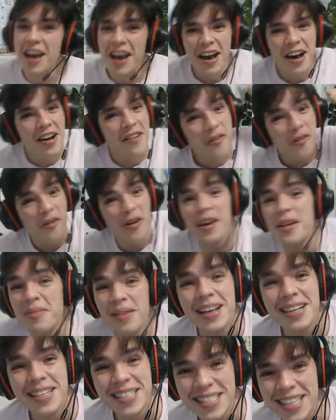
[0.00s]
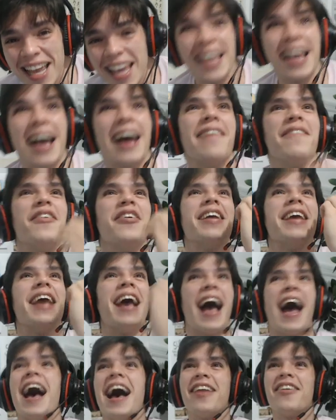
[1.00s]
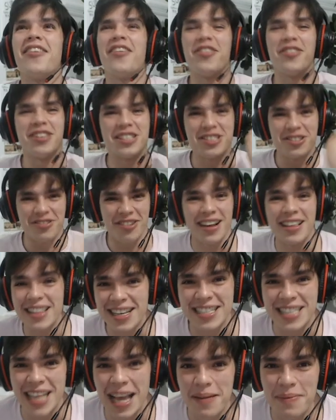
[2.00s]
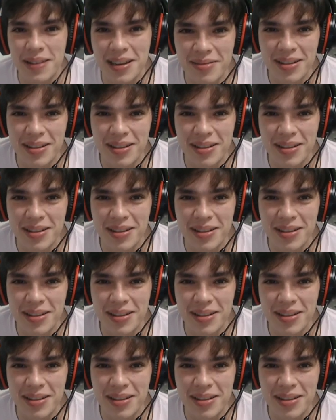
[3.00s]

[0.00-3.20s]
What am I saying? I've already had all these great things happening in my